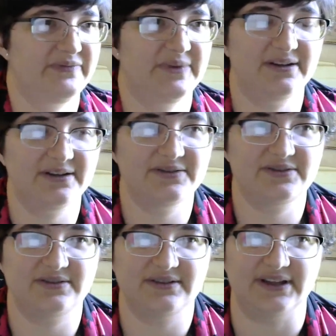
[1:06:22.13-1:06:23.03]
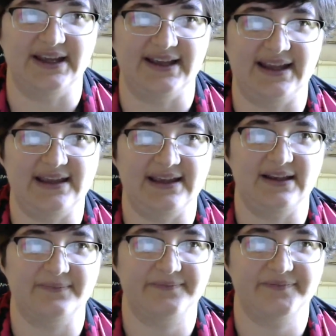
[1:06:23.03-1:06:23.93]
close, like
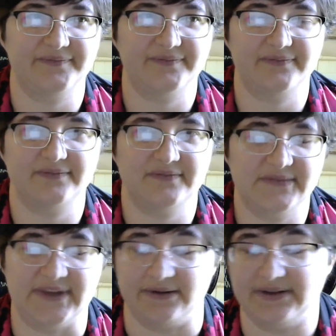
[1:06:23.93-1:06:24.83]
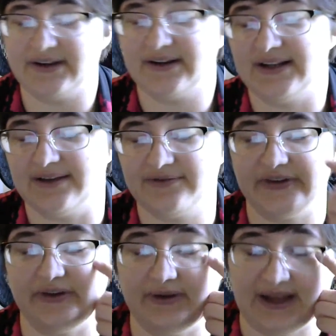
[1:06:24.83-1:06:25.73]
hanging, near enough
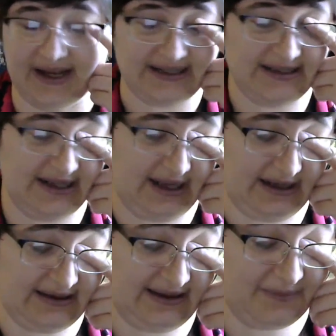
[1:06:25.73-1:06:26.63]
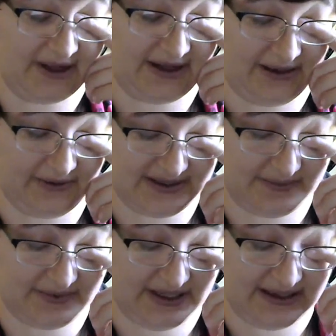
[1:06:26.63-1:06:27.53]
to a dead body when
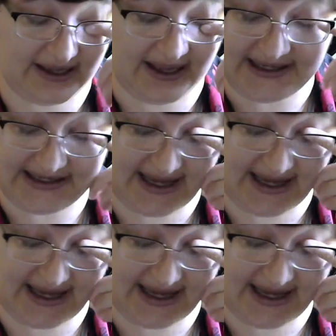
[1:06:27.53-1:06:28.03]
somebody dies,